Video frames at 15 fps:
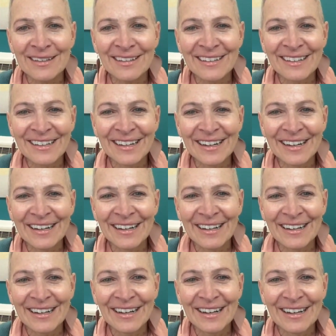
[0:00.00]

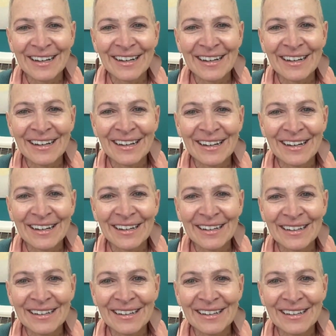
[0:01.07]

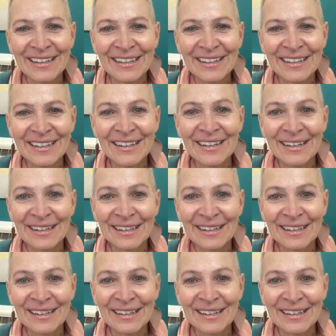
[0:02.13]
No words are spoken by the person on screen.